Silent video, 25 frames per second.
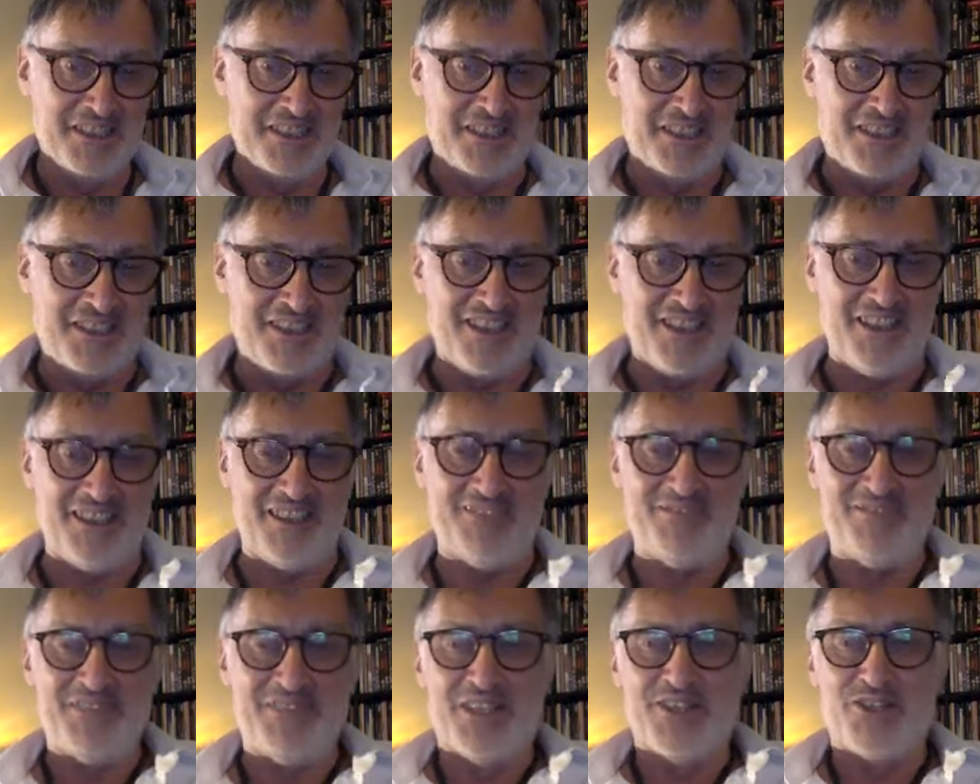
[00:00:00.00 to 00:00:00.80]

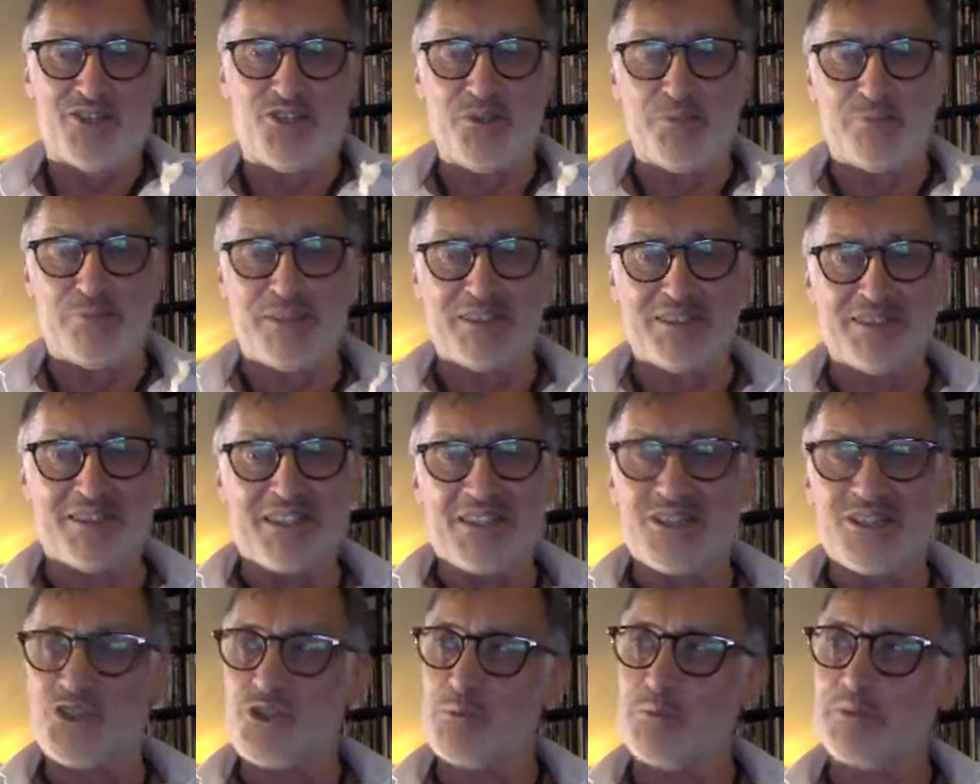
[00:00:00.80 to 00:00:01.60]
uh, tripping
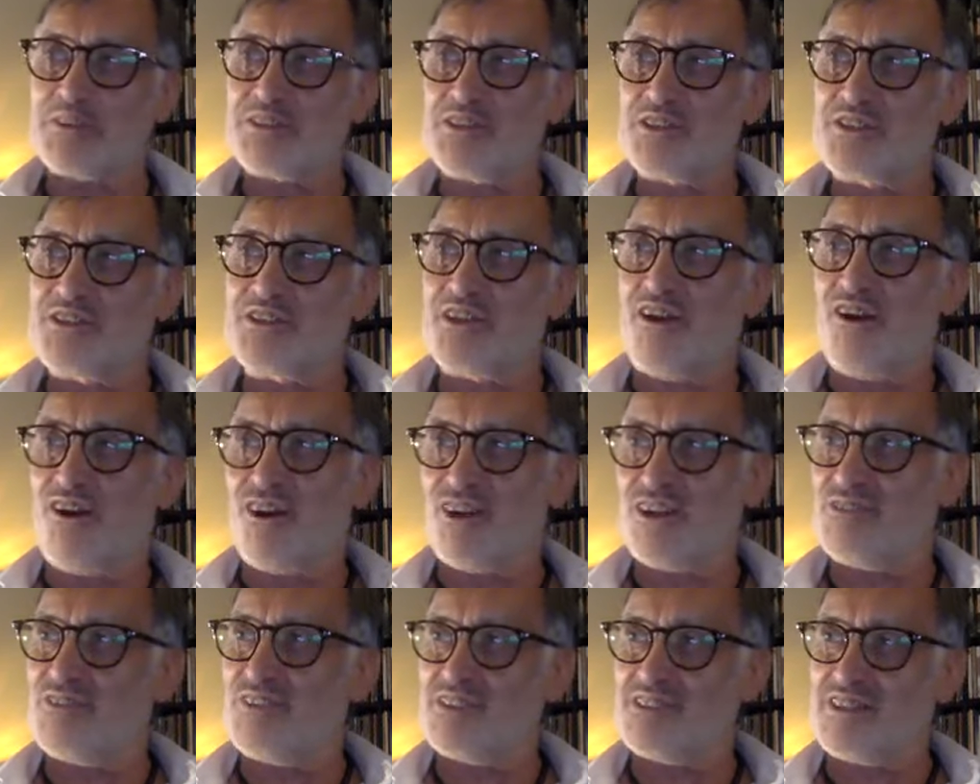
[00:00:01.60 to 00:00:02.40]
tripping the
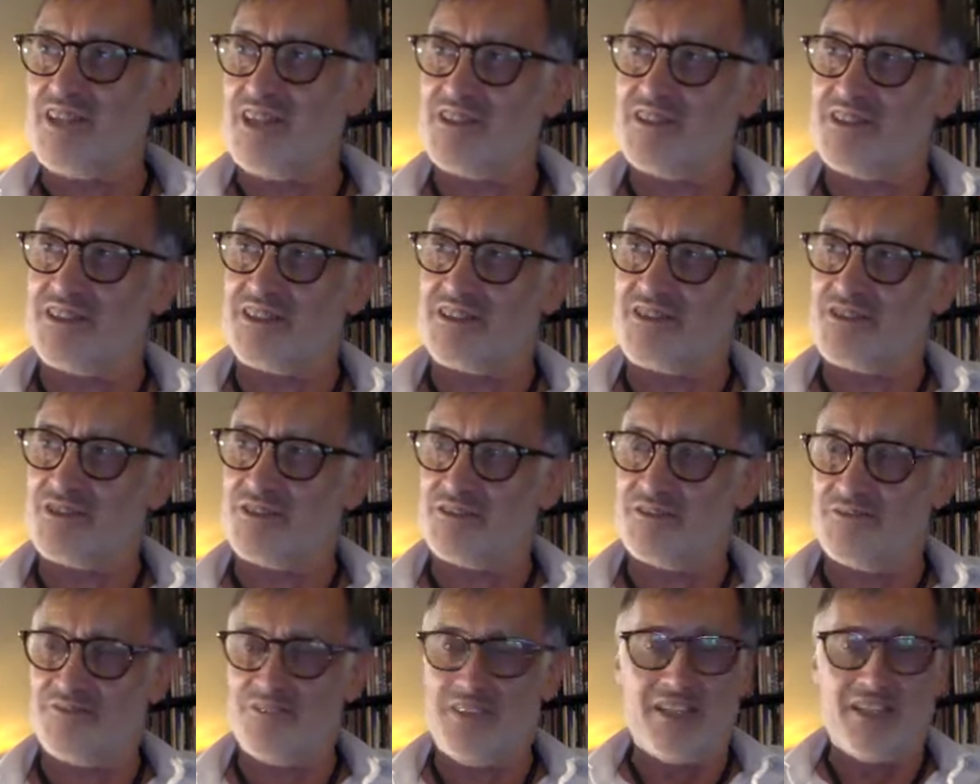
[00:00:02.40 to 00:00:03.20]
dark, fantastic
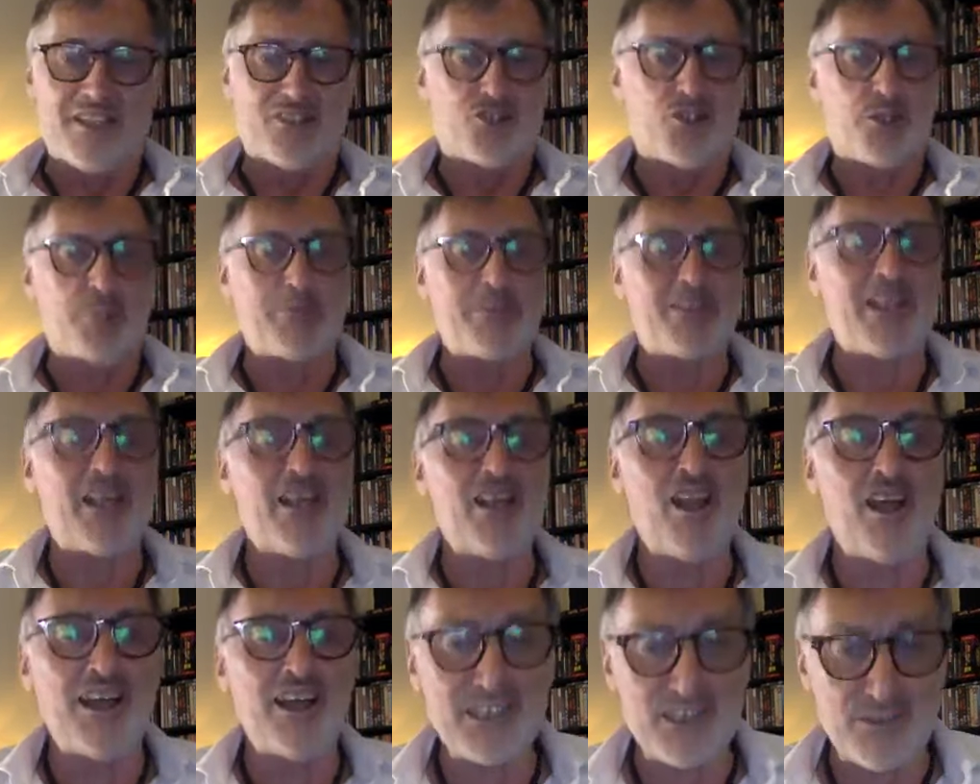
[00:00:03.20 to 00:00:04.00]
sort of tripping the
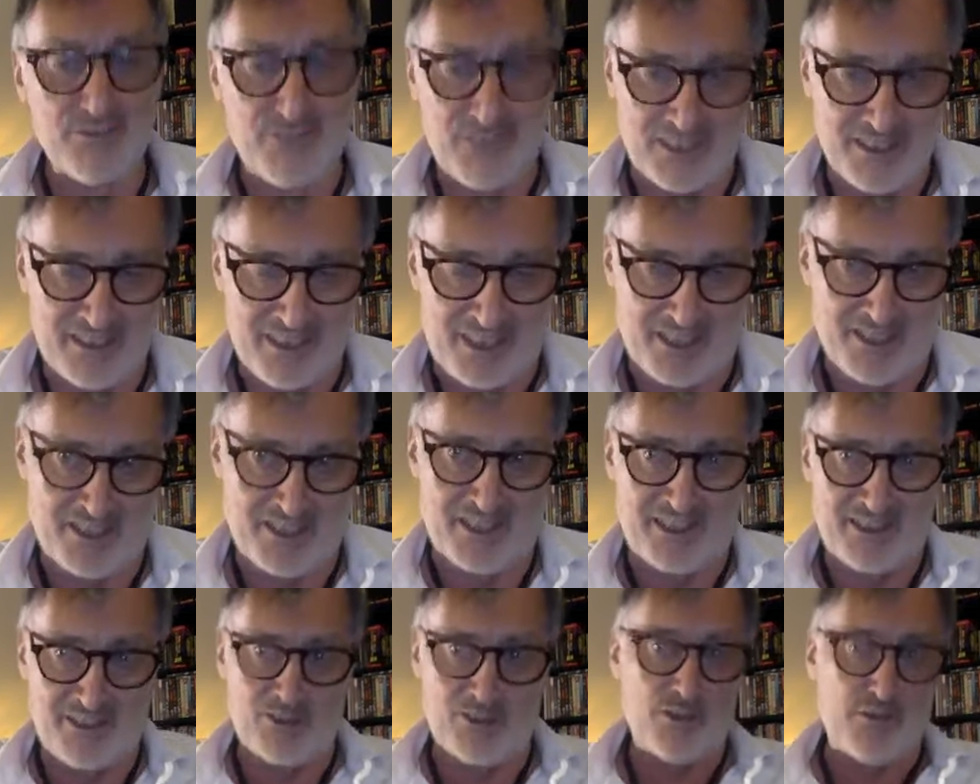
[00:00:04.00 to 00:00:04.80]
light,
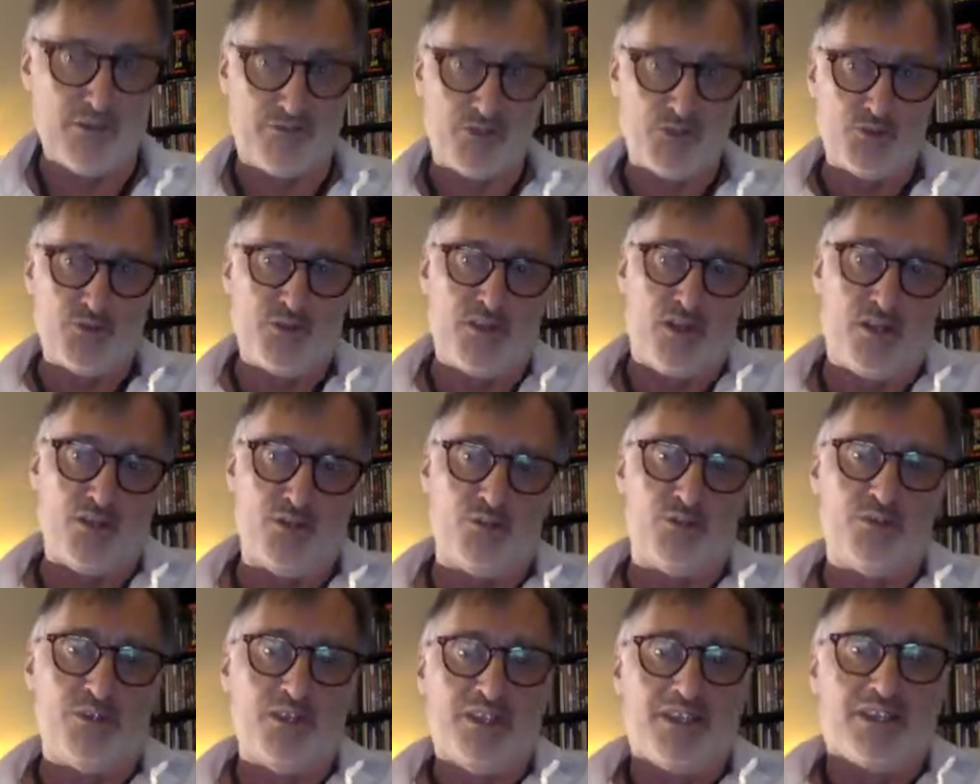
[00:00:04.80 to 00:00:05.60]
fantastic. I don't know if you
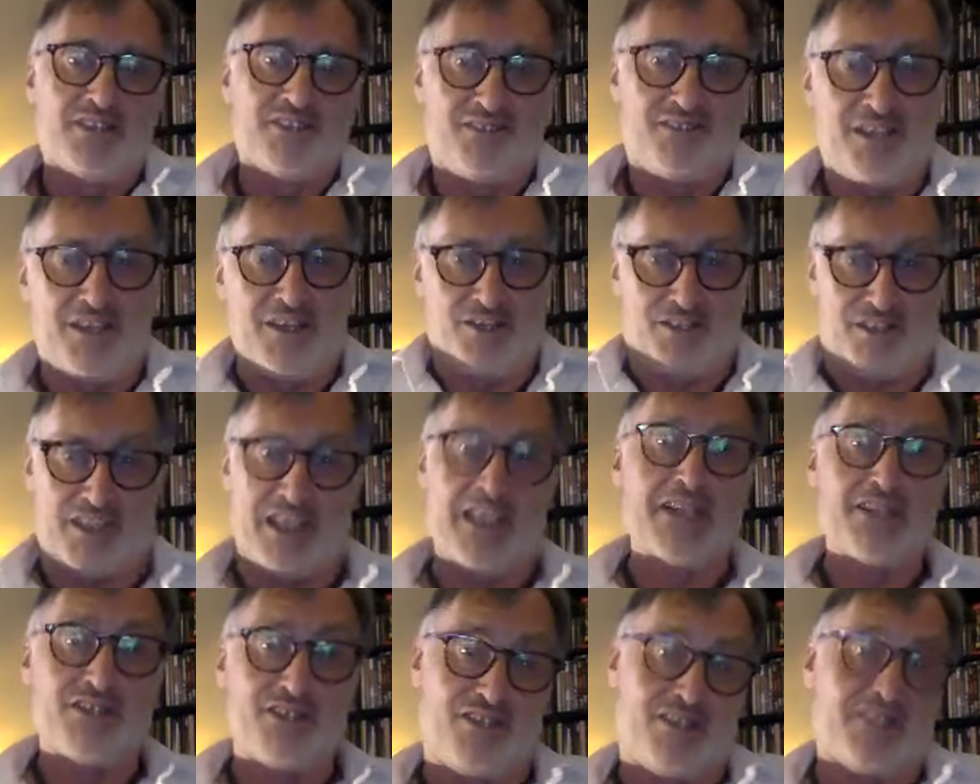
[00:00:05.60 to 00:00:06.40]
know this
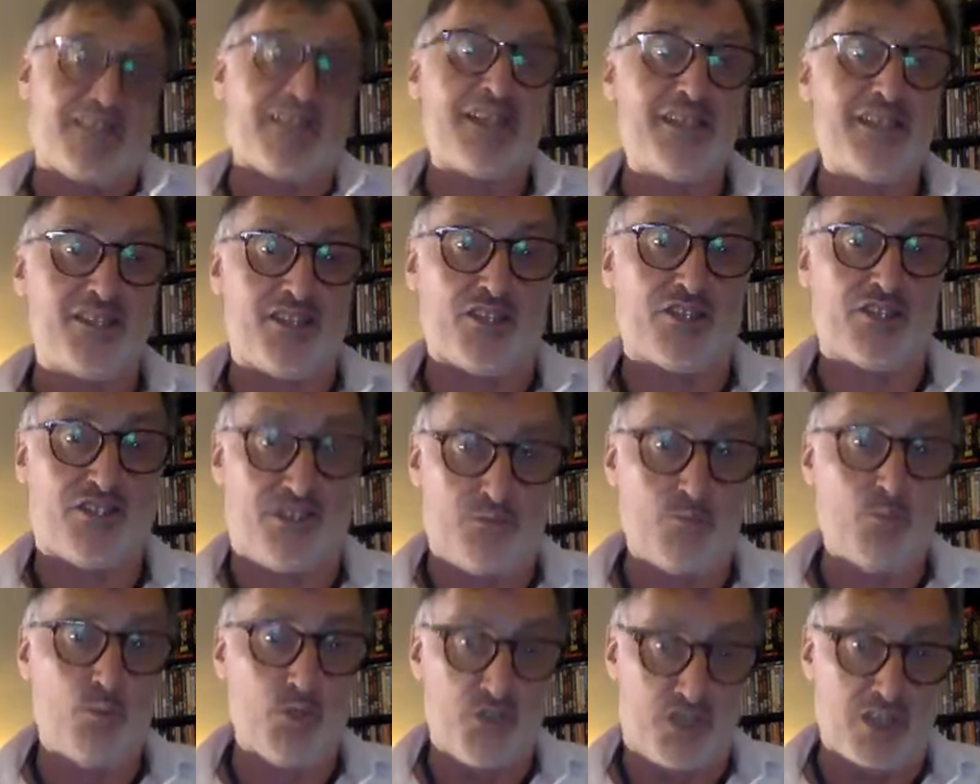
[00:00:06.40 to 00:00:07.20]
is is a
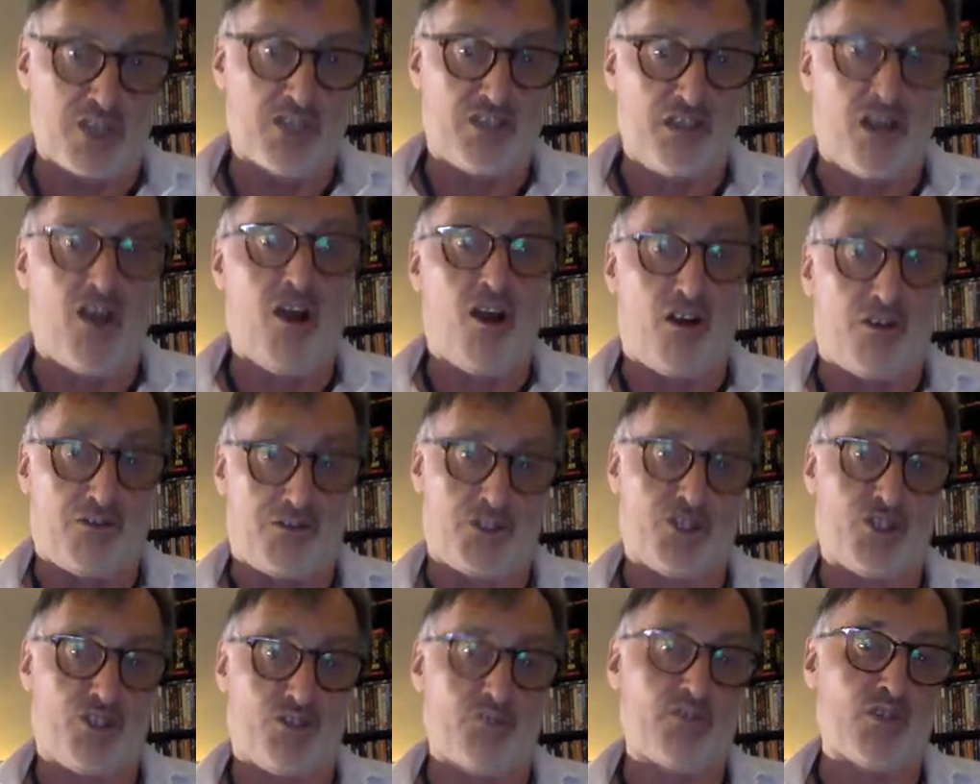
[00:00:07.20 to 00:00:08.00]
was a
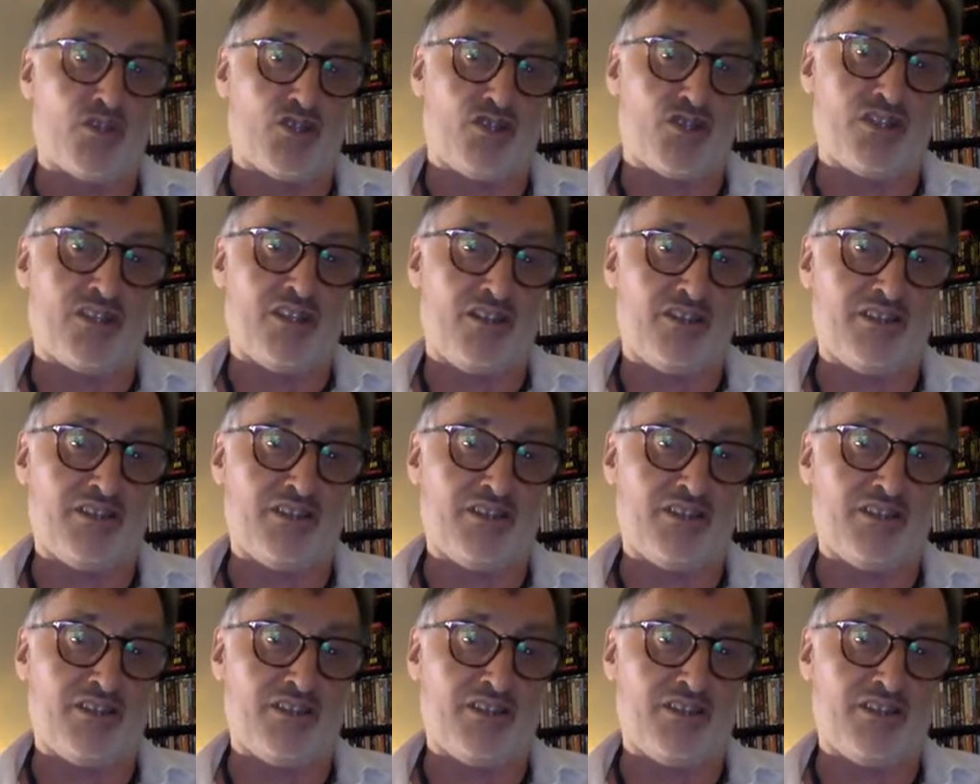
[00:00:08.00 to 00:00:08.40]
dance traditionally.